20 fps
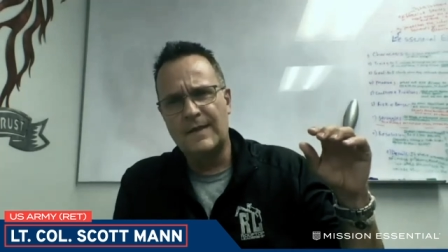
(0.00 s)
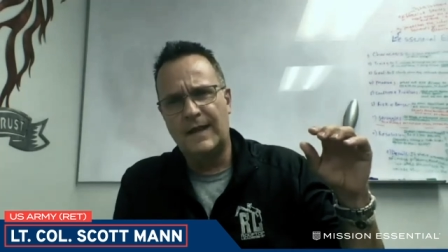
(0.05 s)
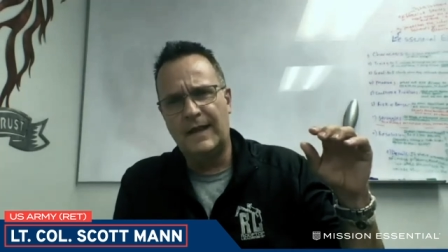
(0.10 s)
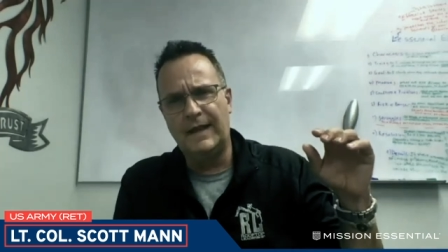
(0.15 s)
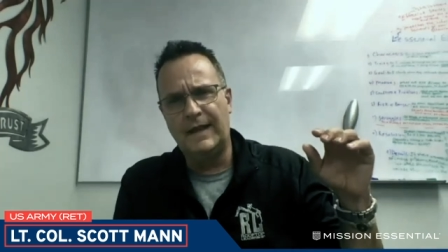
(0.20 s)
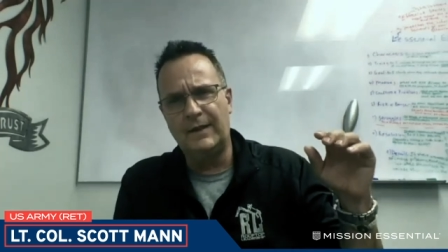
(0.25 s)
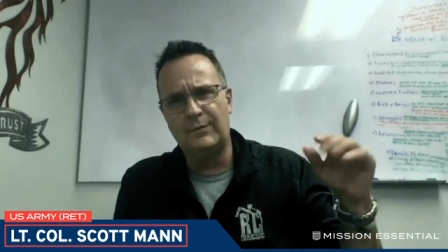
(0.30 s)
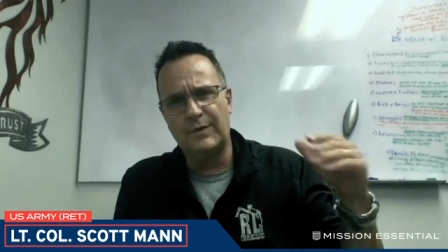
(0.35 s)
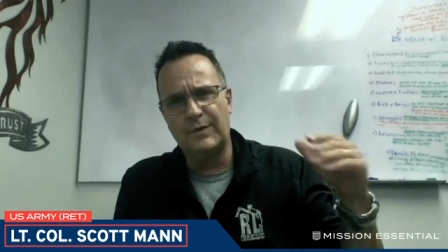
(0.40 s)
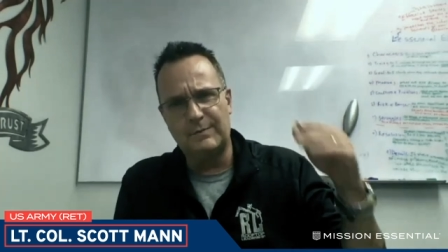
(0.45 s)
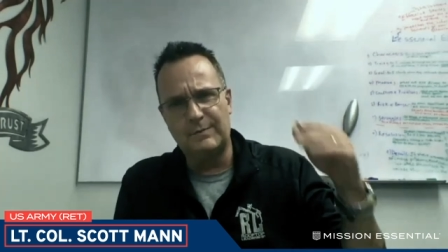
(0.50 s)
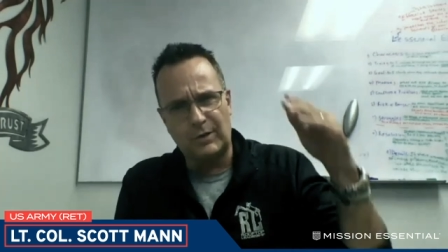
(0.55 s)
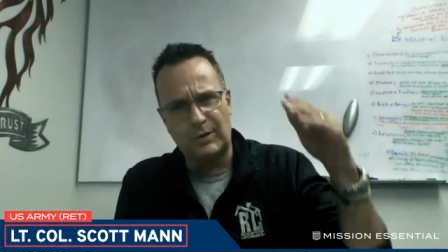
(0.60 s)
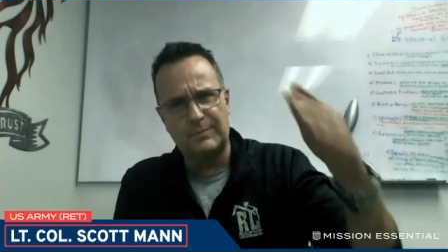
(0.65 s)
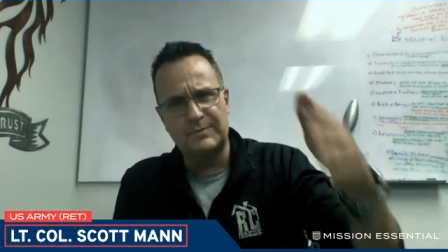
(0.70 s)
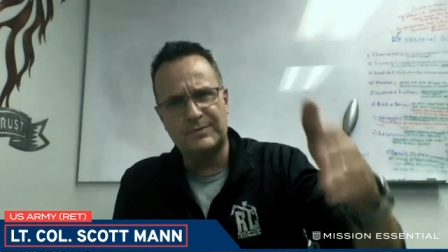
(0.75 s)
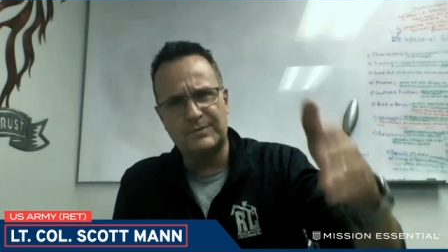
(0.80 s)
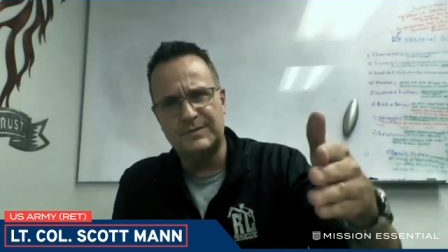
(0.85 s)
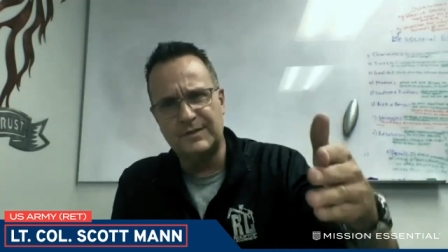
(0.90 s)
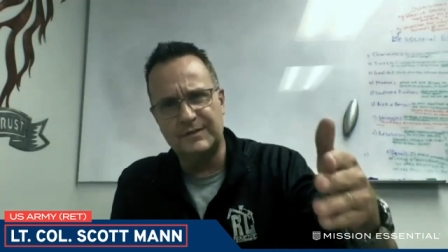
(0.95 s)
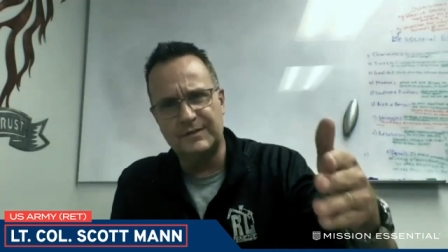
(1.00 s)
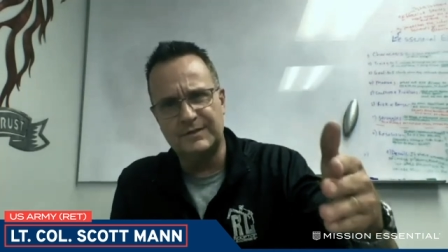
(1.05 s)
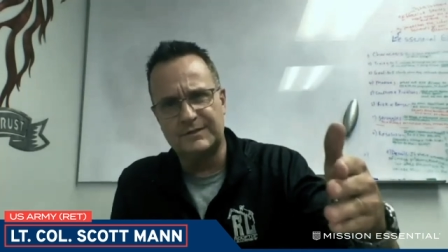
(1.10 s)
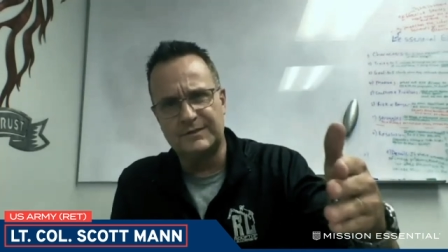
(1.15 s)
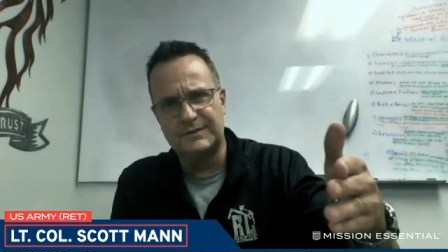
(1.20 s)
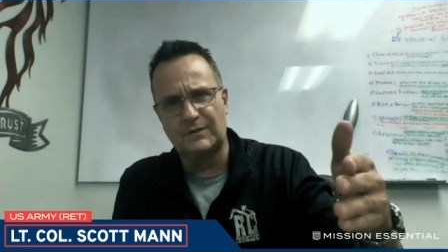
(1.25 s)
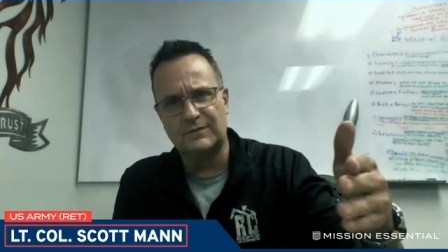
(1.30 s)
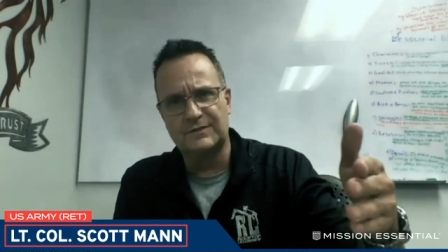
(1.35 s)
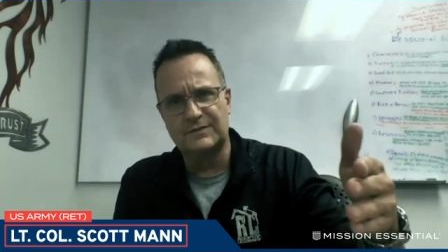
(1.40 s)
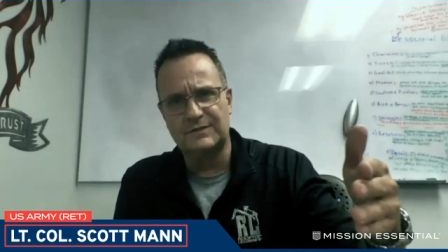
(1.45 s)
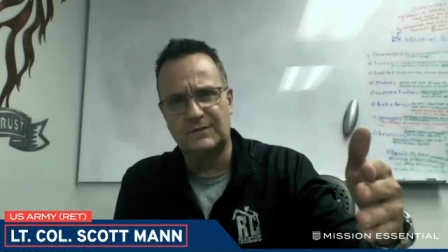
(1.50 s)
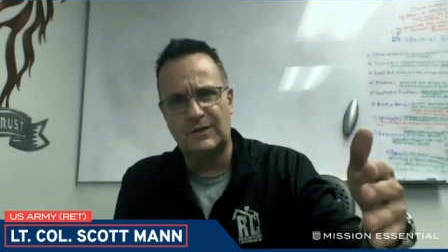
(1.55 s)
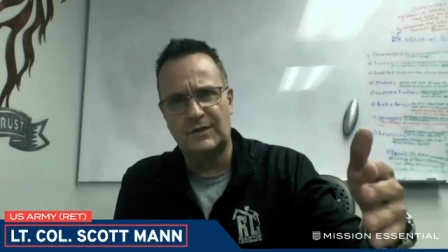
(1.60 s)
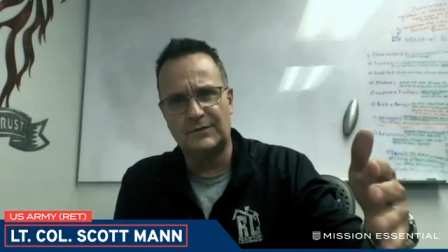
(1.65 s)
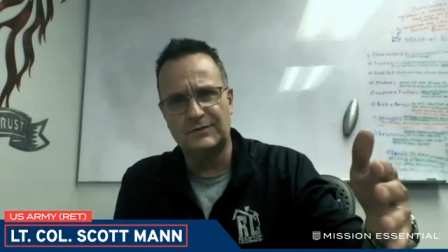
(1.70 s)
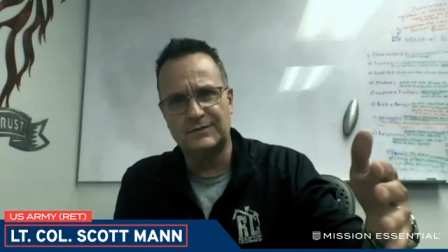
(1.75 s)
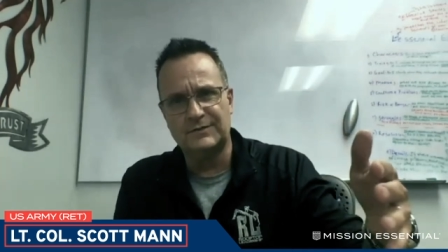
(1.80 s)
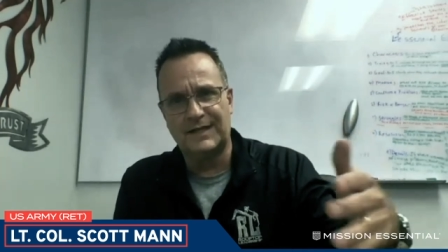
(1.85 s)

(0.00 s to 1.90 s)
and repurpose it in the service of others.